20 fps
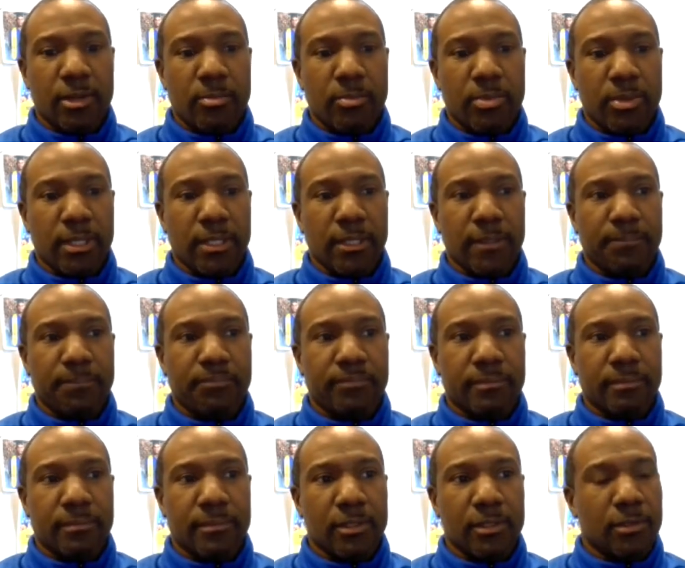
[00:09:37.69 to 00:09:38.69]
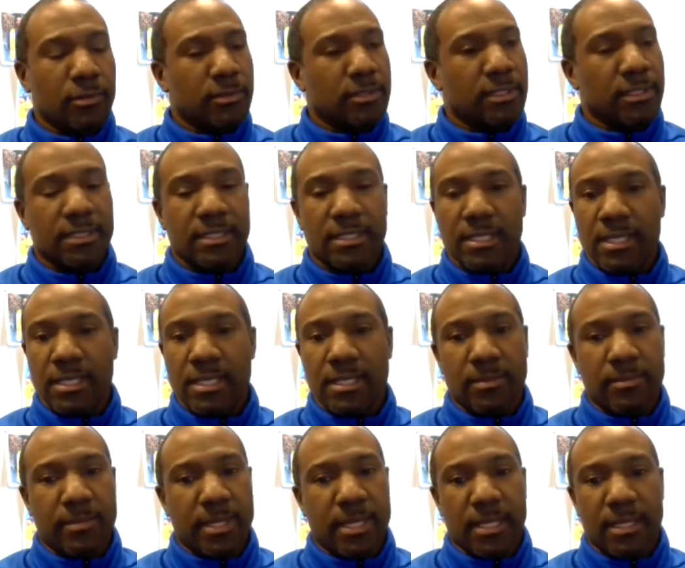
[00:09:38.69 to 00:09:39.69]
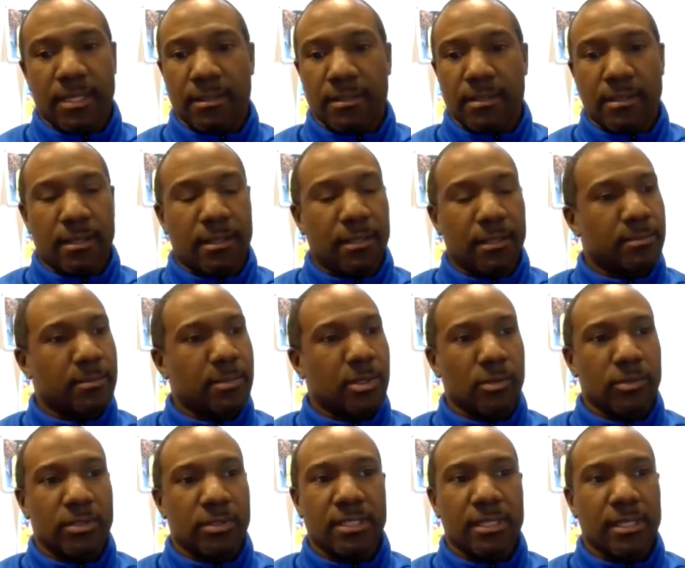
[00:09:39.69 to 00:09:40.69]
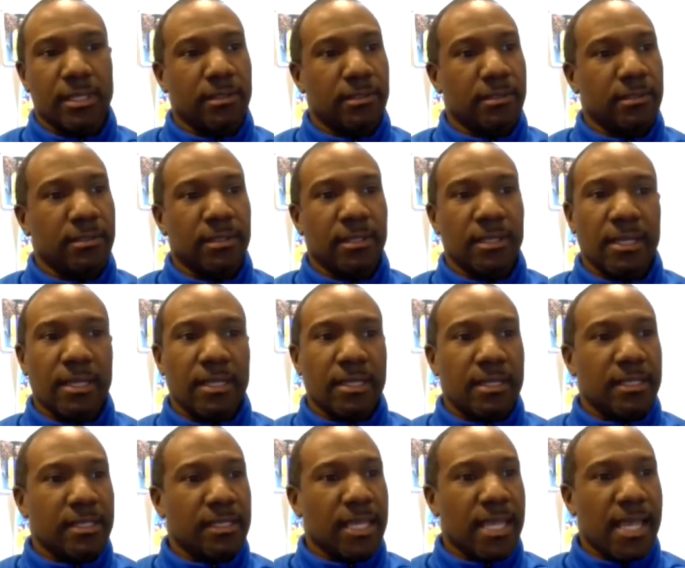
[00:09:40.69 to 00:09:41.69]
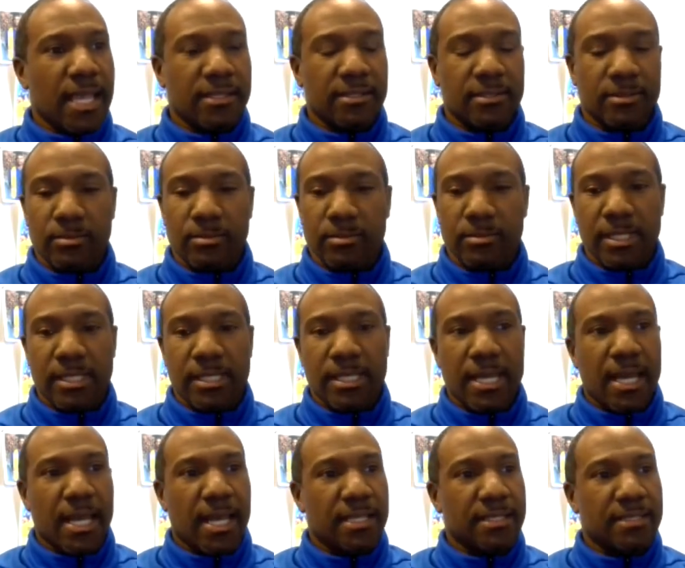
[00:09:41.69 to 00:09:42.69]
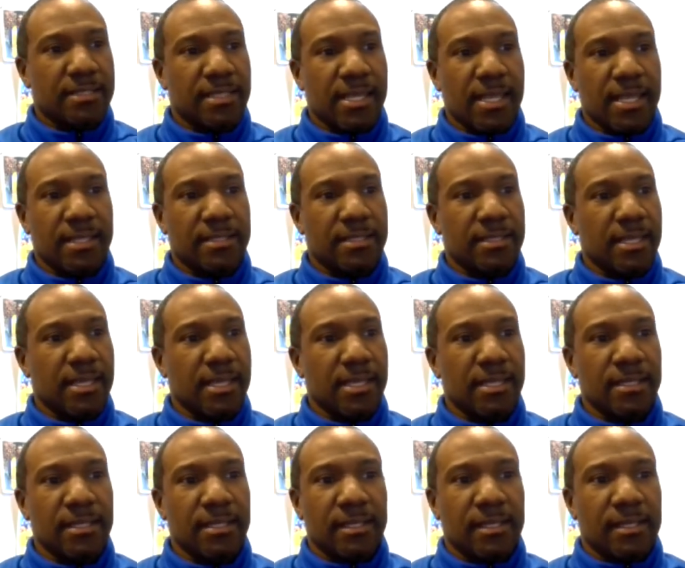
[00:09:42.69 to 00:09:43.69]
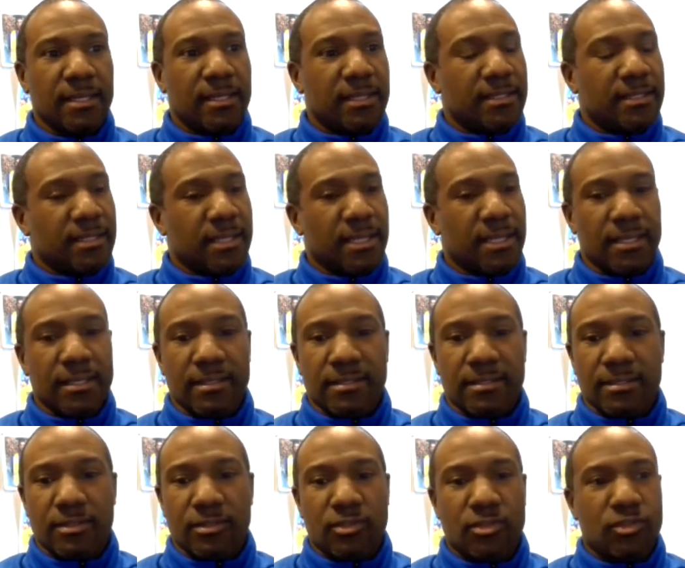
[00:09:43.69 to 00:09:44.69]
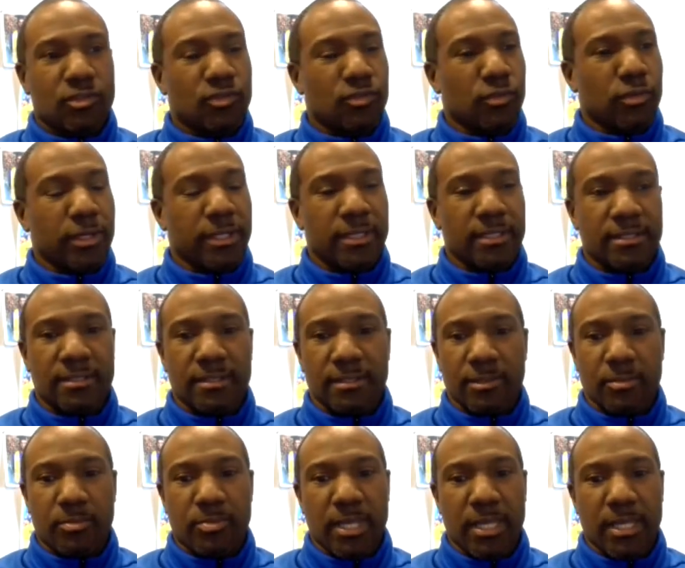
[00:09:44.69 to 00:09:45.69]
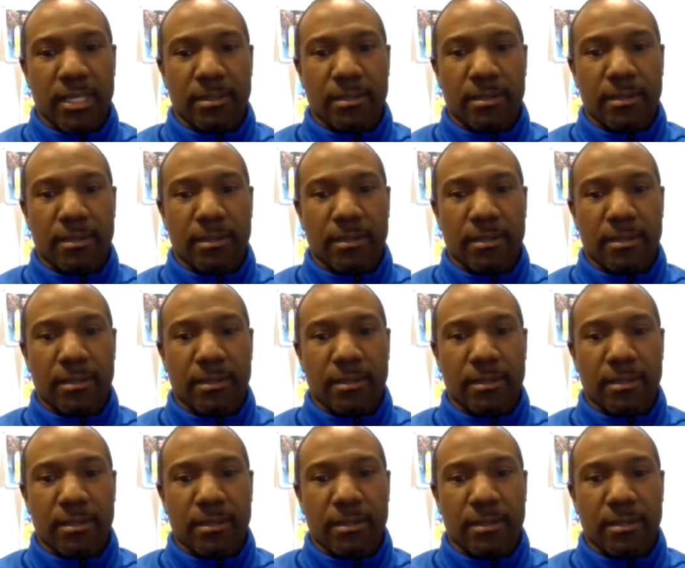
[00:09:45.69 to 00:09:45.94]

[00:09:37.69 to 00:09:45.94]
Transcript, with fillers: But you know, Tuskegee, man, uh, Coach Taylor, he has some big guys that they they destroyed us in the paint.